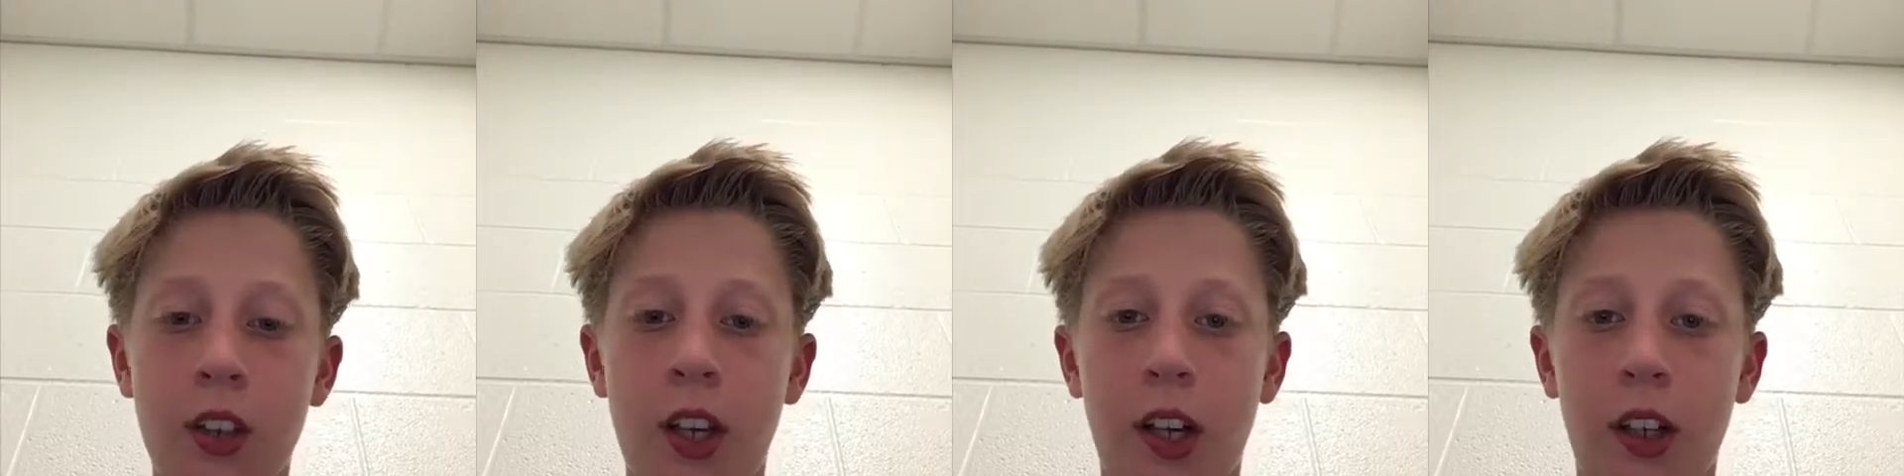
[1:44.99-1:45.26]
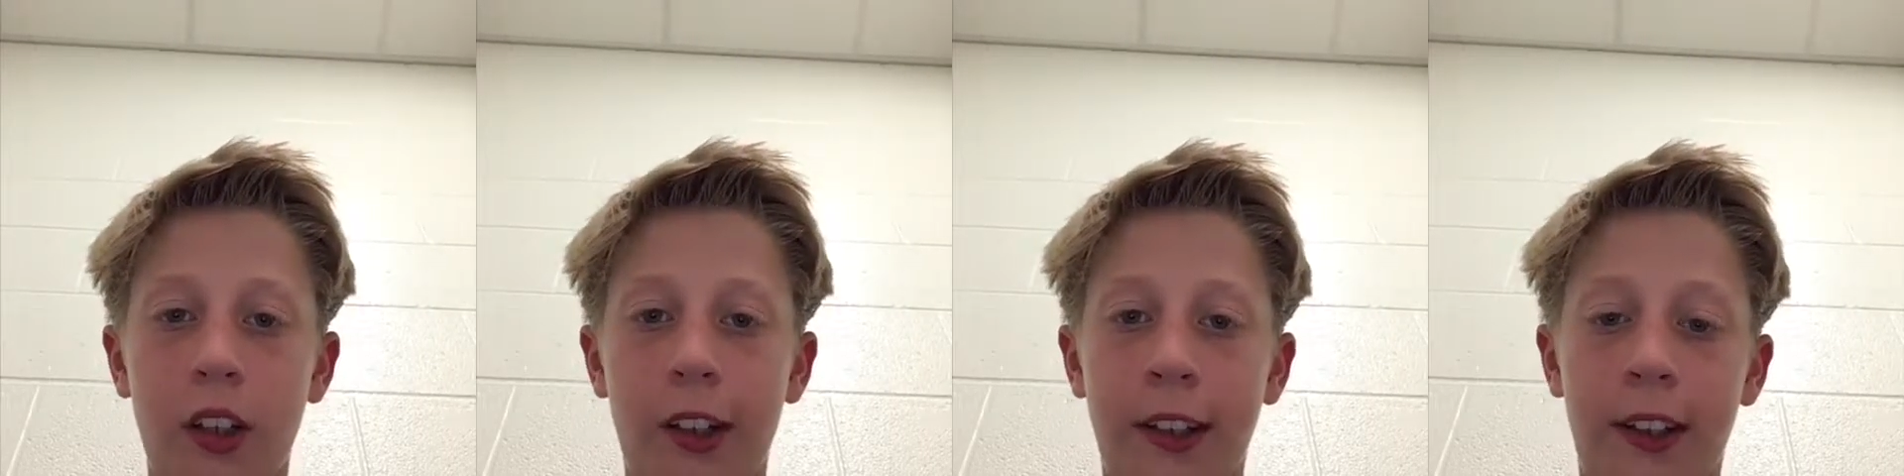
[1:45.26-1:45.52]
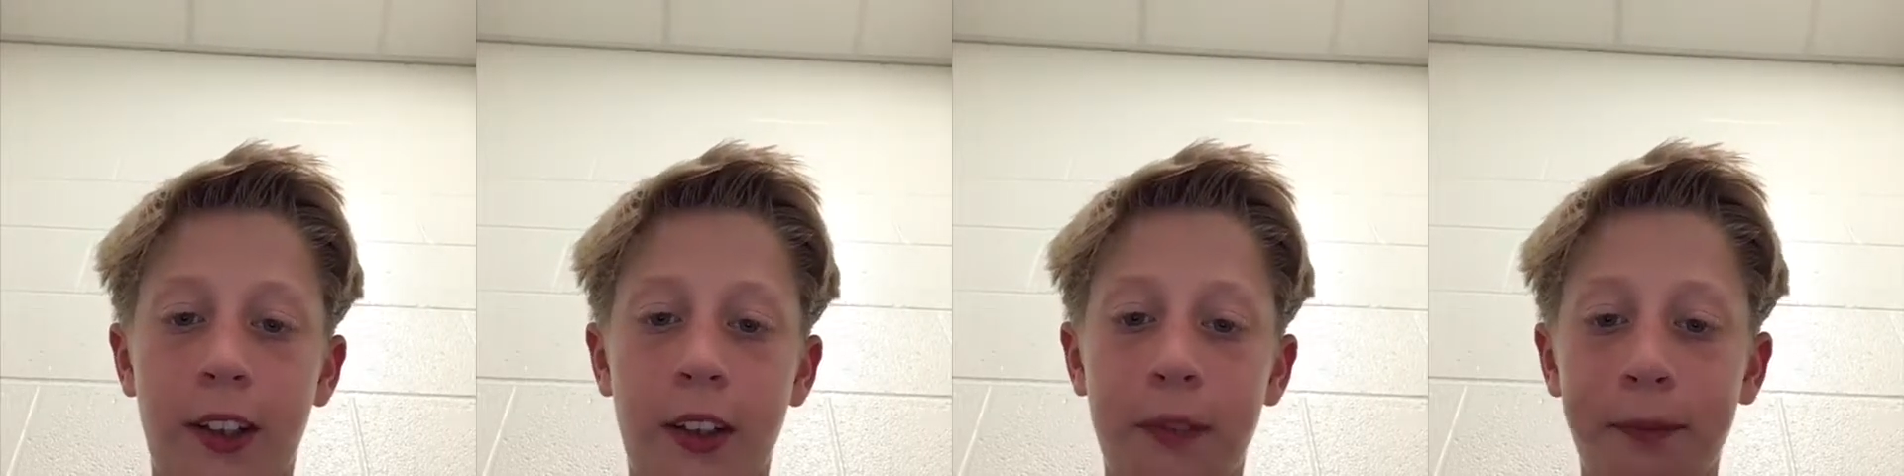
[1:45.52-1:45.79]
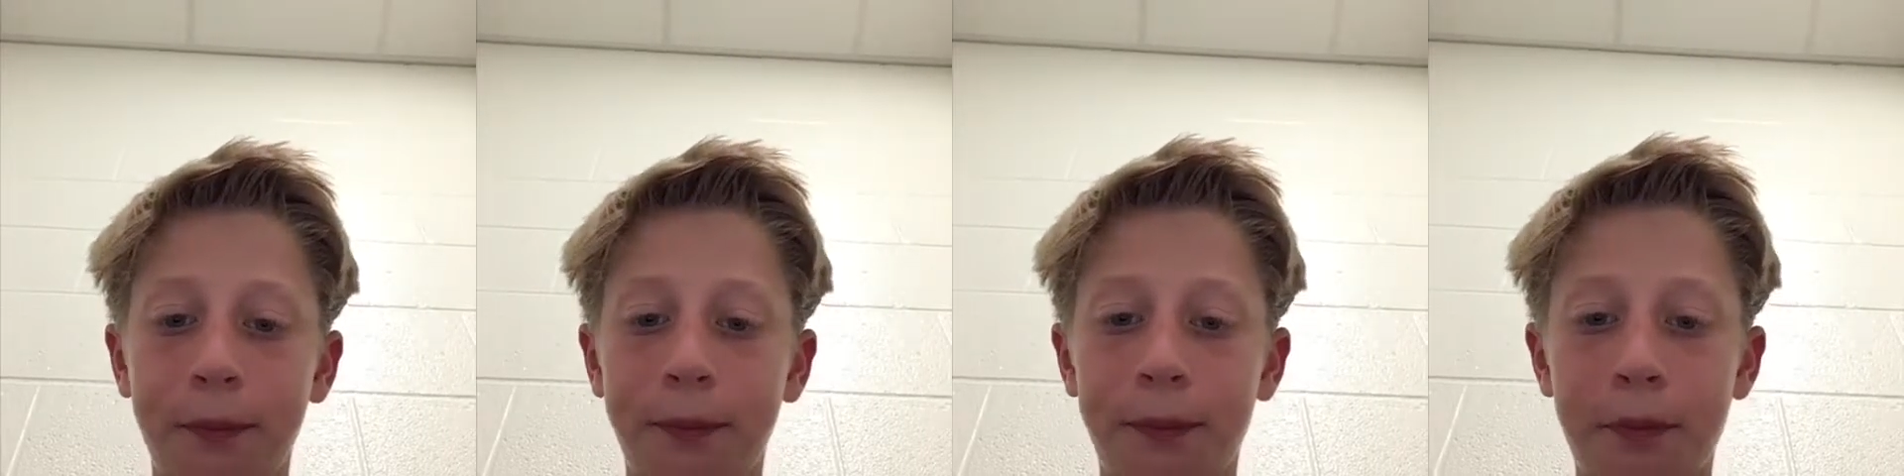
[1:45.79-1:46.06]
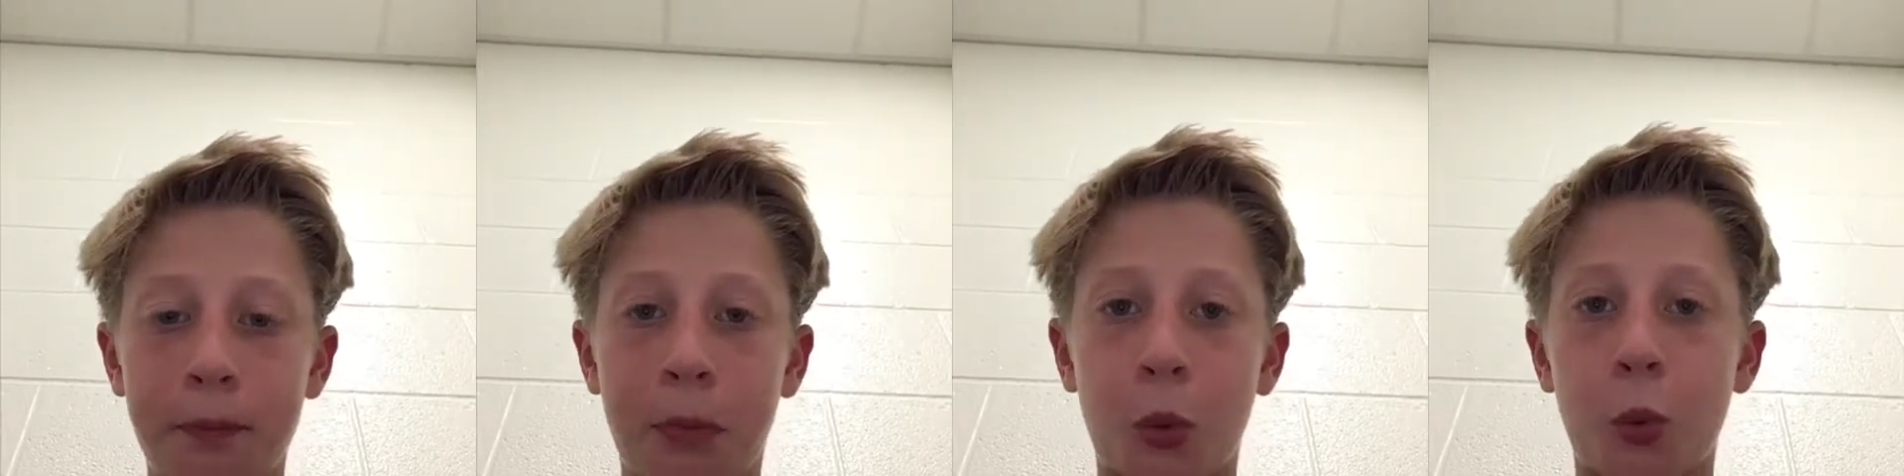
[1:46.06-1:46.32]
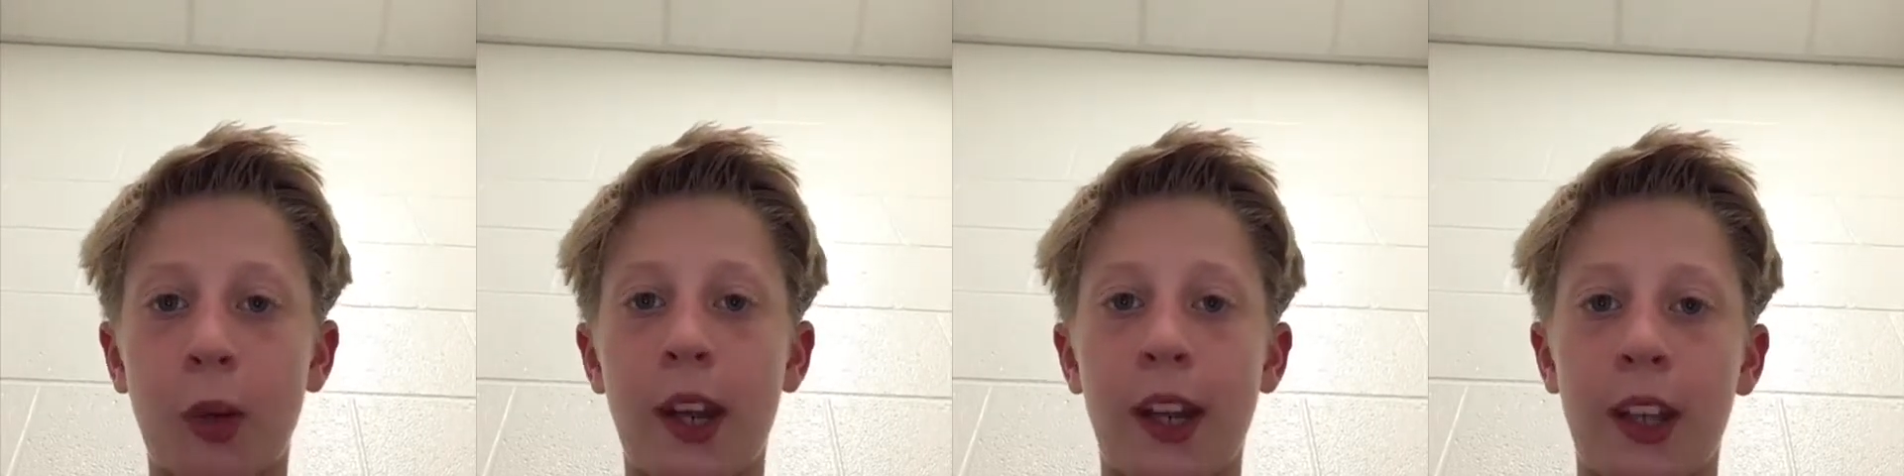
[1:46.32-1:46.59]
kind of like
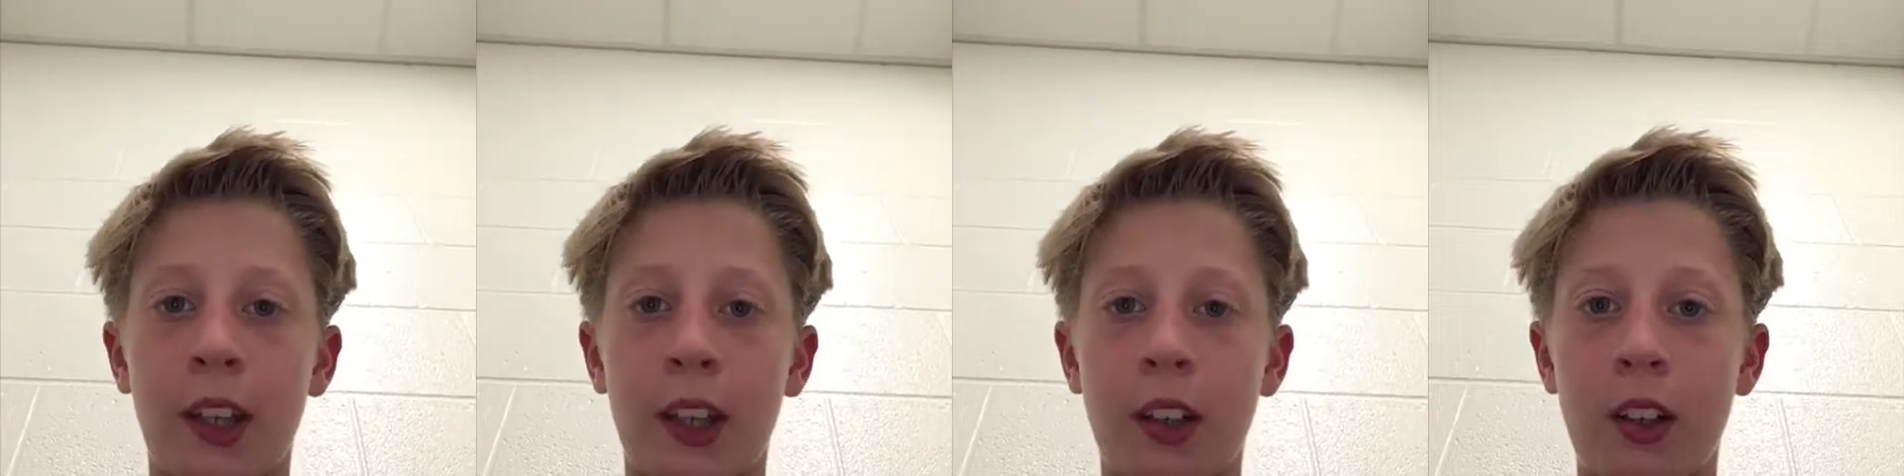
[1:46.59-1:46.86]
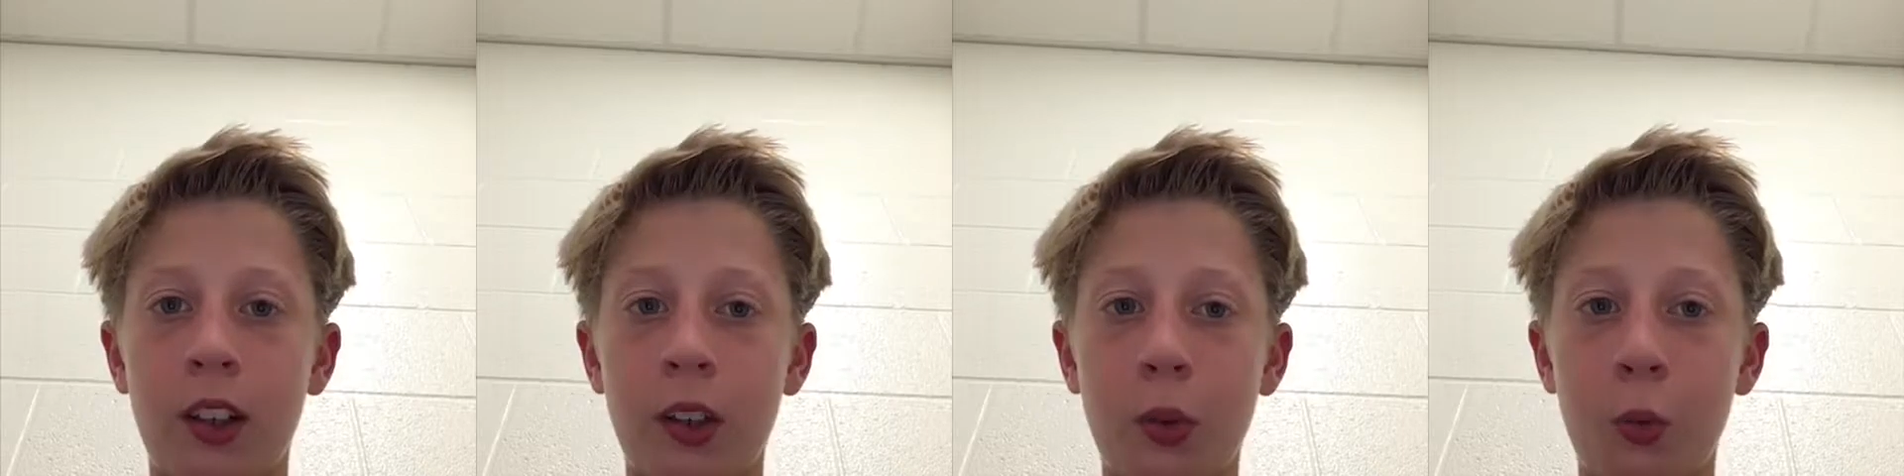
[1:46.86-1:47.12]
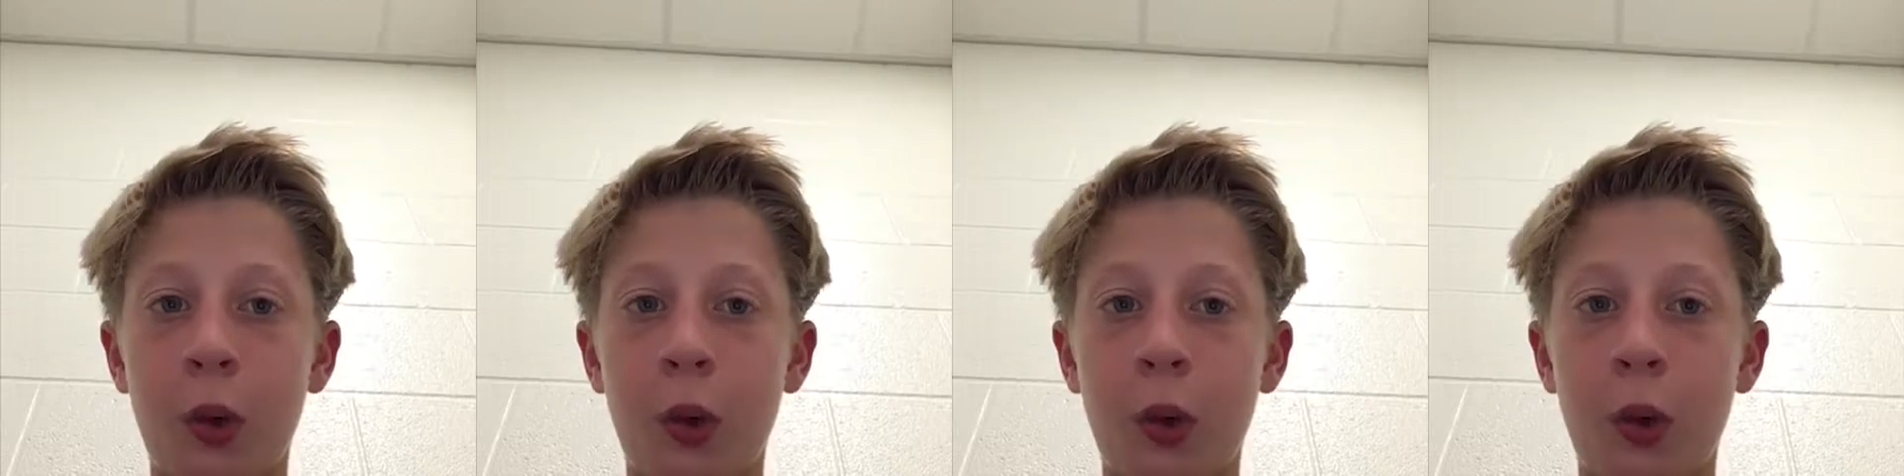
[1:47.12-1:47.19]
parade,